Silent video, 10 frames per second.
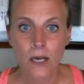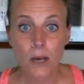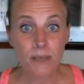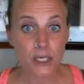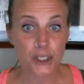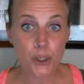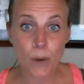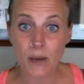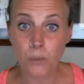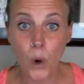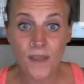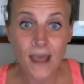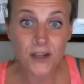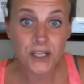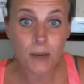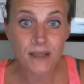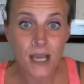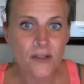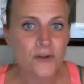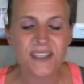because you add one on top of the
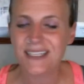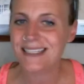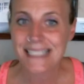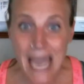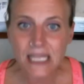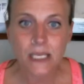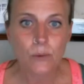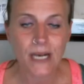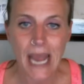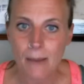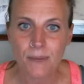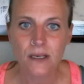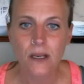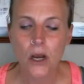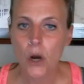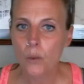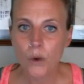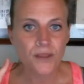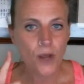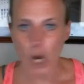other. This is exactly what happened
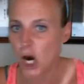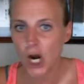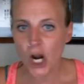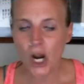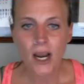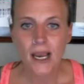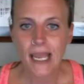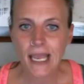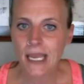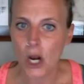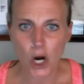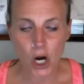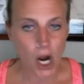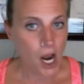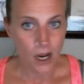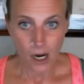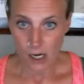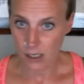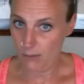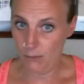with her and her
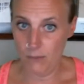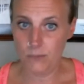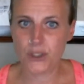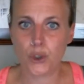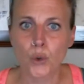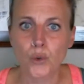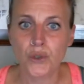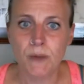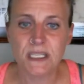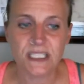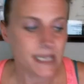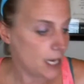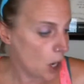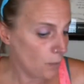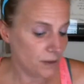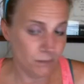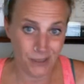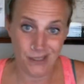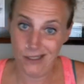schools must stay open, but